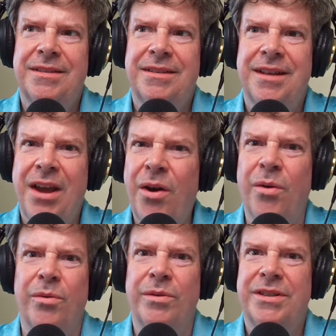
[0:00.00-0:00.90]

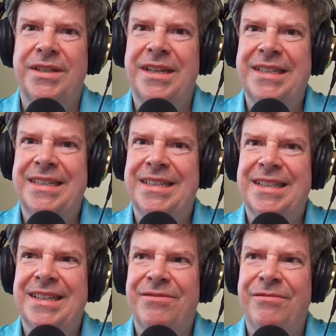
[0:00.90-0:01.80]
no, she's
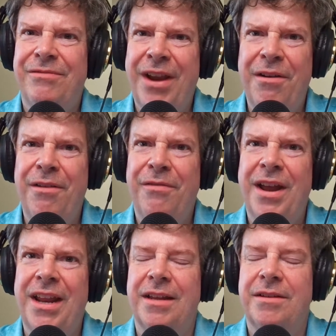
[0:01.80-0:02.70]
very
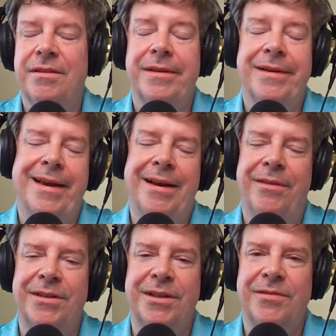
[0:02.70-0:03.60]
funny. And you're like, I
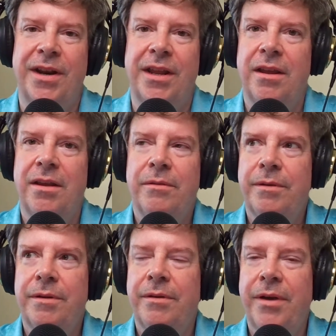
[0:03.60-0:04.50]
don't think she's funny.
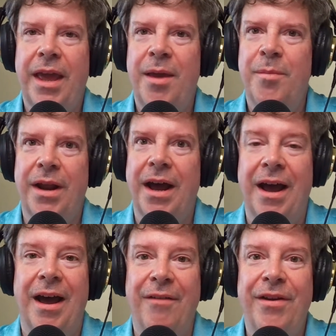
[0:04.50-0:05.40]
Well, okay, but
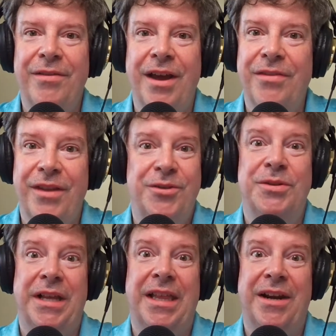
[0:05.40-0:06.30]
I thought she
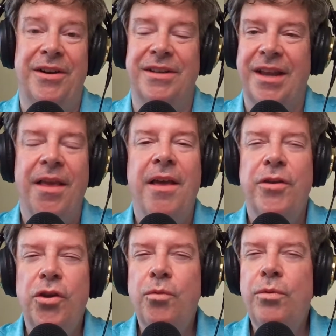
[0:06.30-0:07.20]
was hilarious. Like
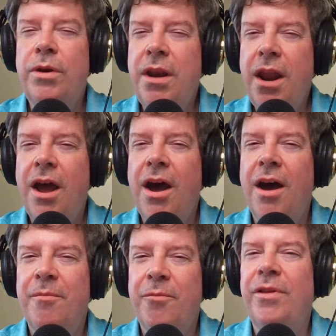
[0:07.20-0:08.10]
you would
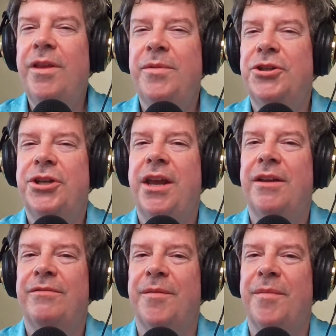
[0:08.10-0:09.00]
not really be
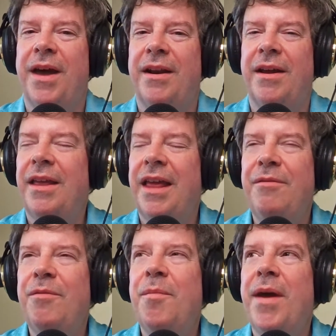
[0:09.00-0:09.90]
shaken from that. I can't
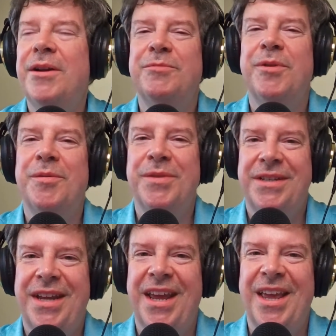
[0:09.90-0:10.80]
even imagine what it
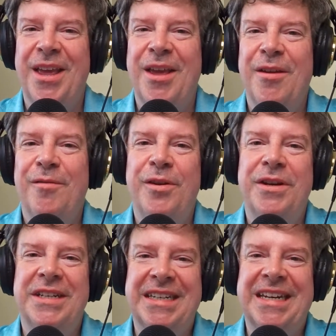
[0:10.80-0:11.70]
take for
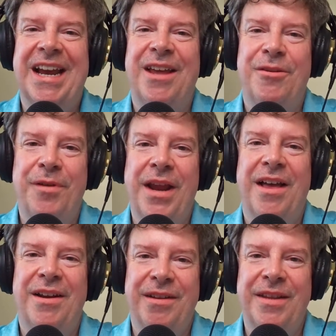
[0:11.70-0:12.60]
you to deny the
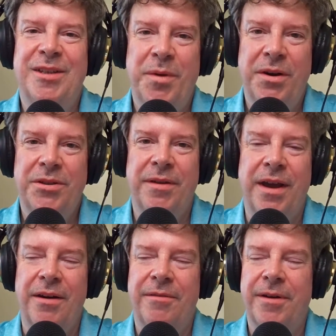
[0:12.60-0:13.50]
reality of the experience
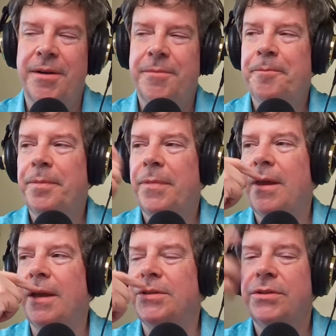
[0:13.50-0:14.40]
you had, right?
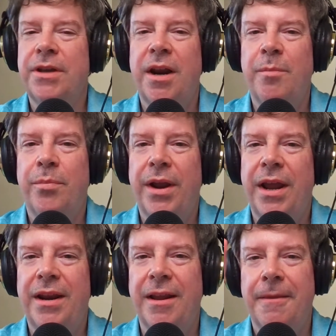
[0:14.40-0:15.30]
Okay, so sonic
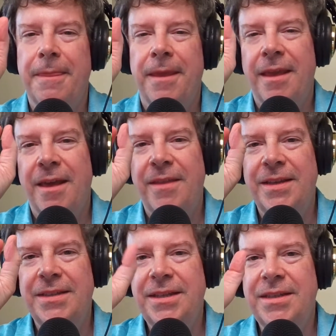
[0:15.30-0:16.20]
branding, I
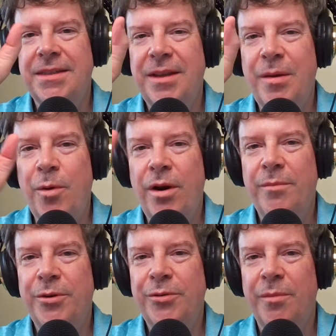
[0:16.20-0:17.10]
think, sits somewhere
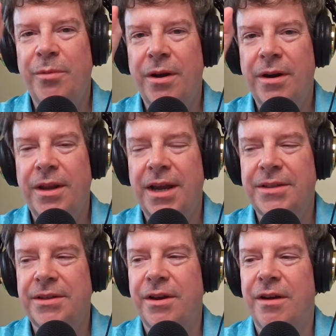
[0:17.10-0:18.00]
in between
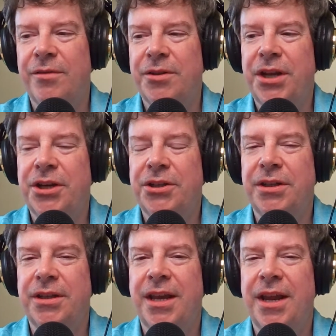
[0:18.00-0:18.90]
broadcast and
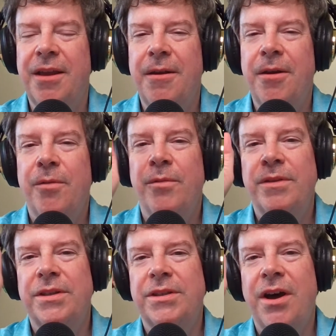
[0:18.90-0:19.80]
conversation, and that
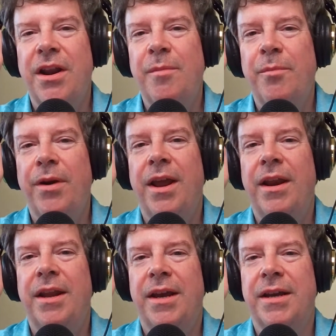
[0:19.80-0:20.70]
what the sonic
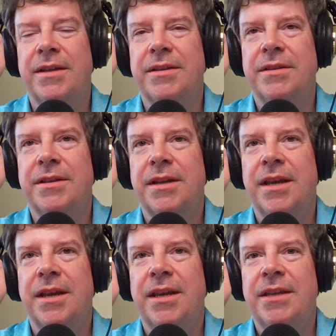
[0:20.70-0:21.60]
brand does
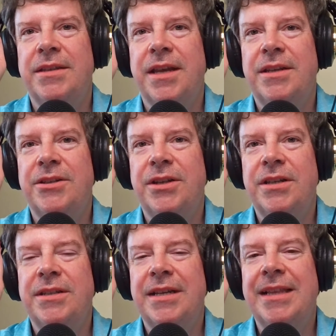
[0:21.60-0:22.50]
is it
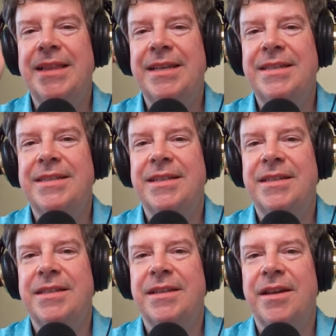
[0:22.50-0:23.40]
just
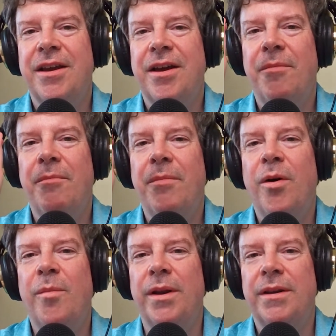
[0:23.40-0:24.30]
elicits a
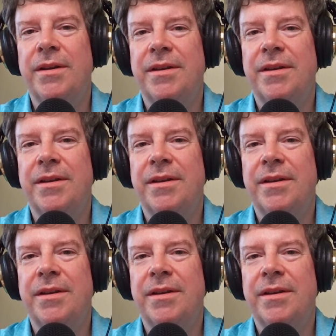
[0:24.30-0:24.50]
moment,